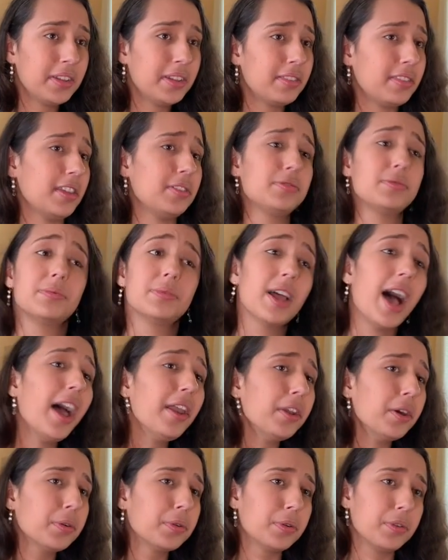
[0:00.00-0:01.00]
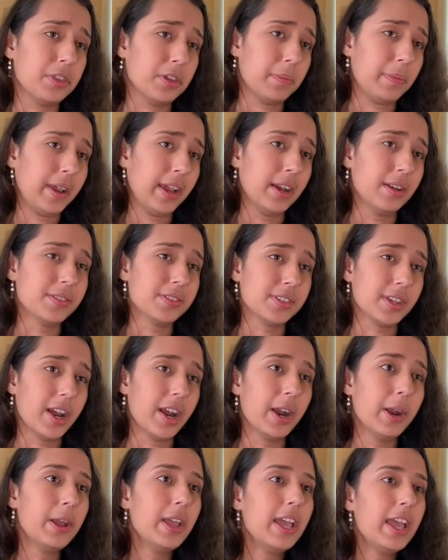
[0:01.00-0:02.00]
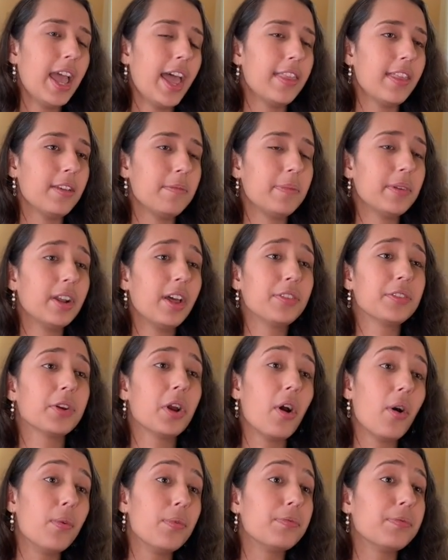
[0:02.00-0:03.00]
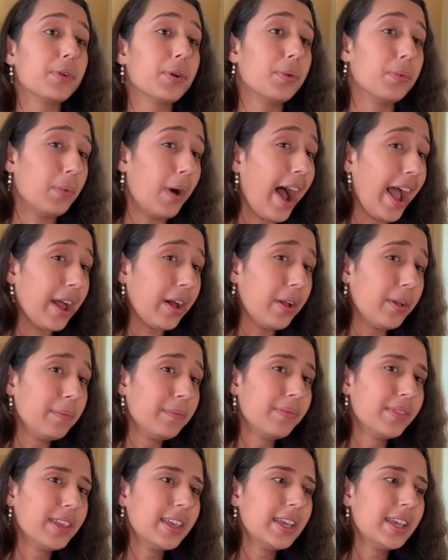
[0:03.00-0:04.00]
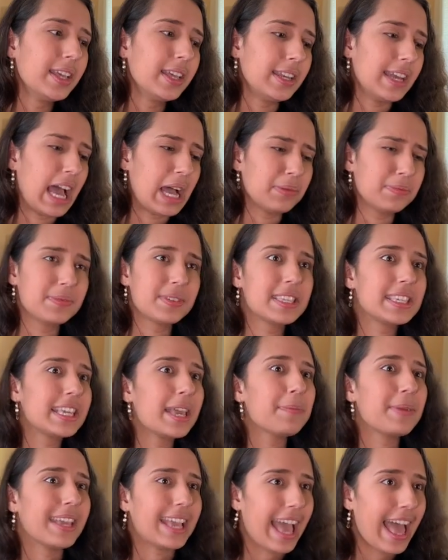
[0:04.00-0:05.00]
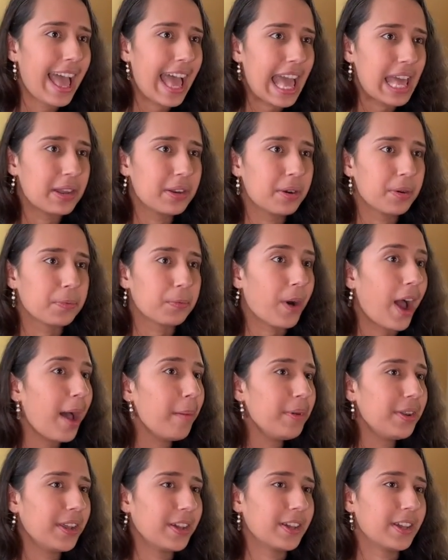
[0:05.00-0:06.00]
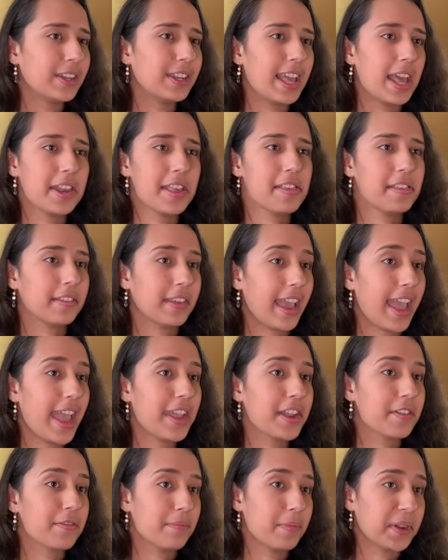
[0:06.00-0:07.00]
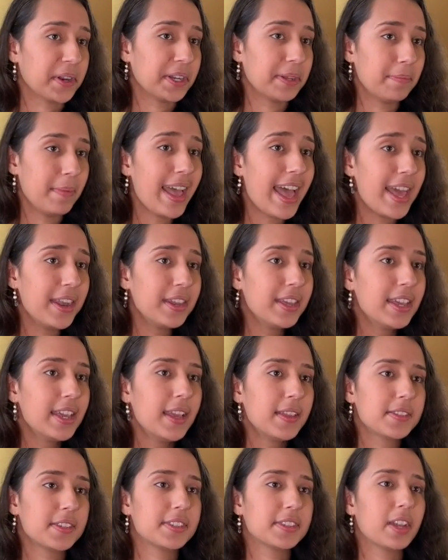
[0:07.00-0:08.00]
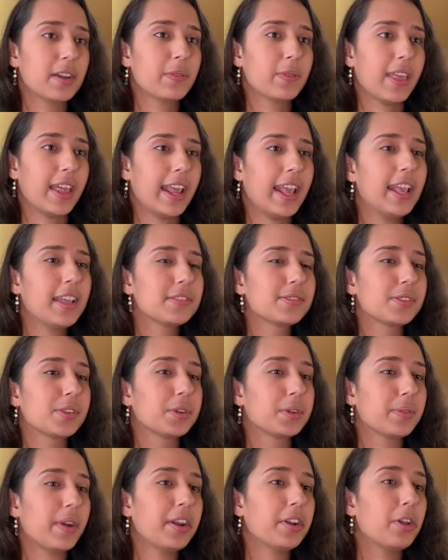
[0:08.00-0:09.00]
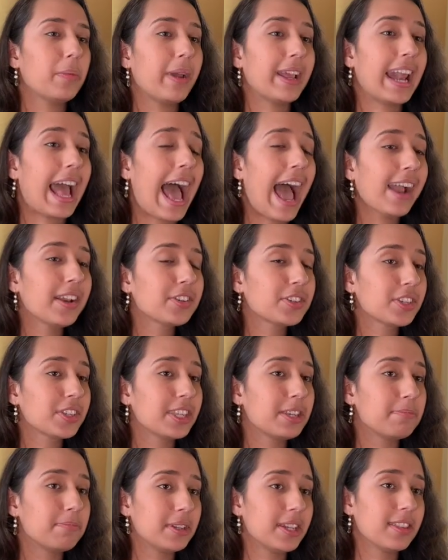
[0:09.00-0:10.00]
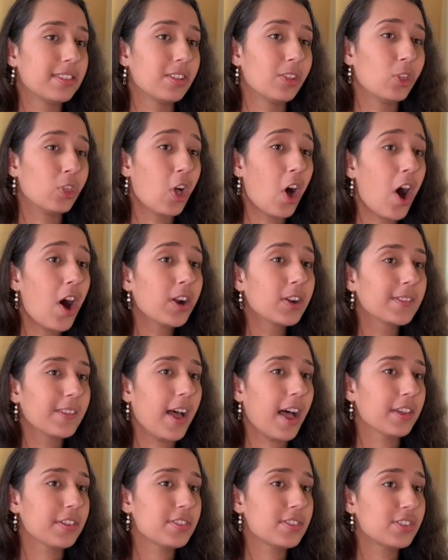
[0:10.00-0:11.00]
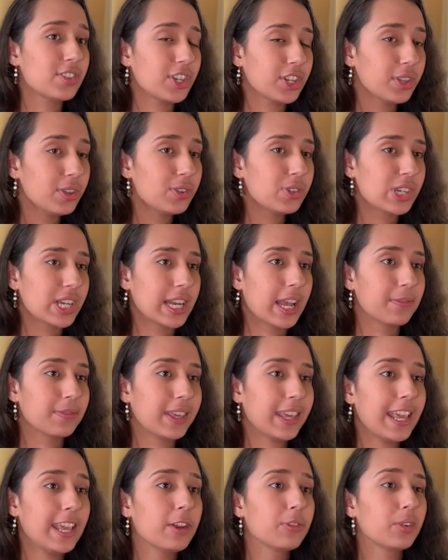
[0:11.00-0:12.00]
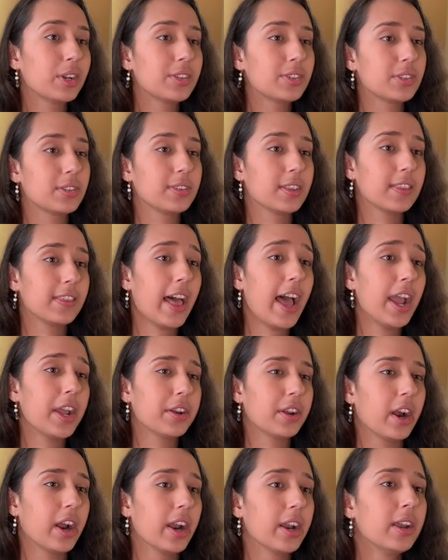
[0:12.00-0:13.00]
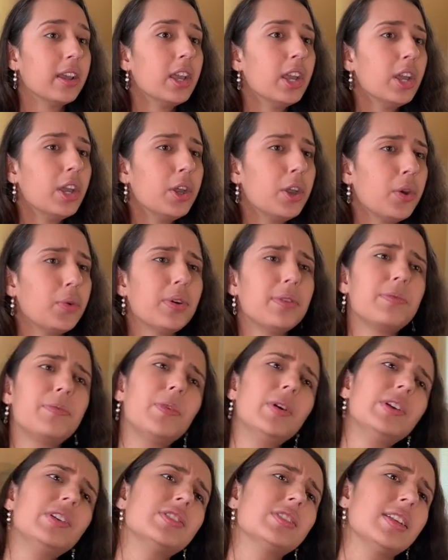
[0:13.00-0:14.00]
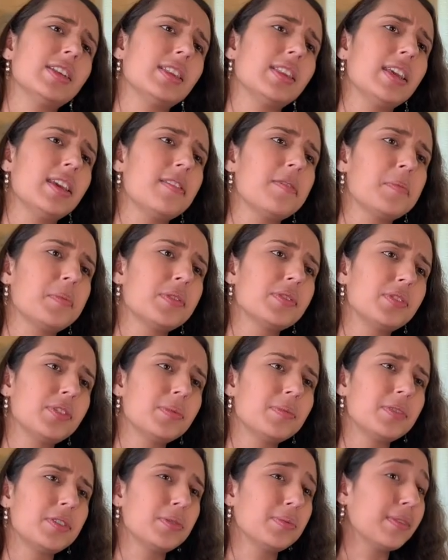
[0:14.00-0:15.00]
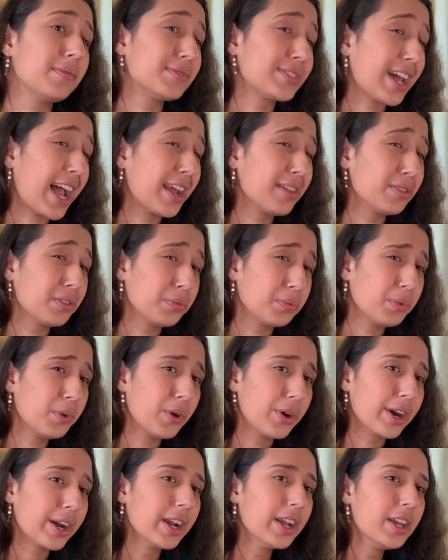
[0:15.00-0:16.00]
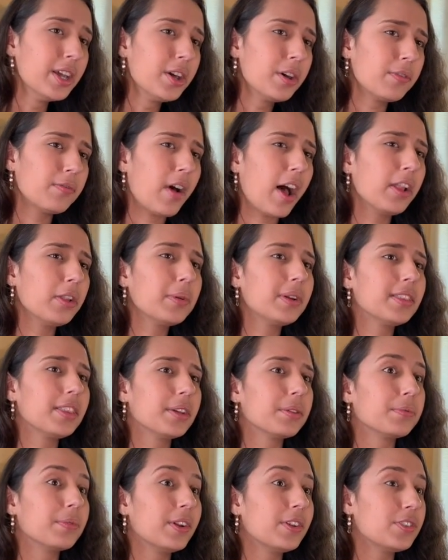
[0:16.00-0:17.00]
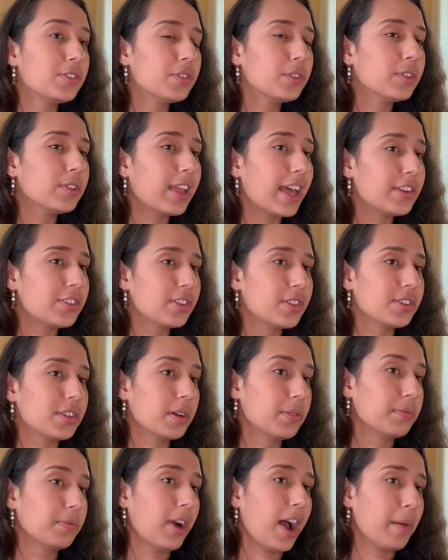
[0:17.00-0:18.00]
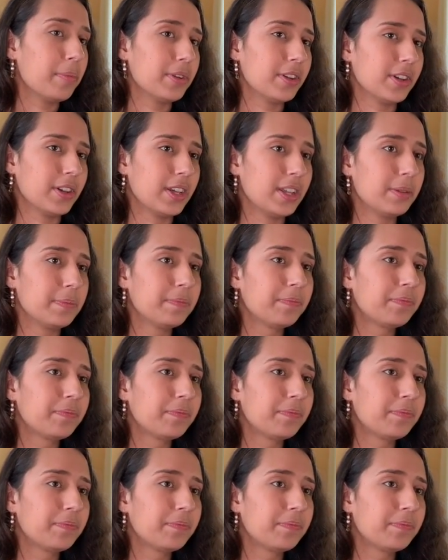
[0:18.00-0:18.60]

They do not know who their parents are, and they've been on their own for a while. Now, skipping ahead, Robin Hood and his gang of merry men discover that Hansel and Gretel might actually be the long-lost children of King Richard the Lionheart, who unfortunately is presumed to have died in the war, following the original legend of Robin Hood.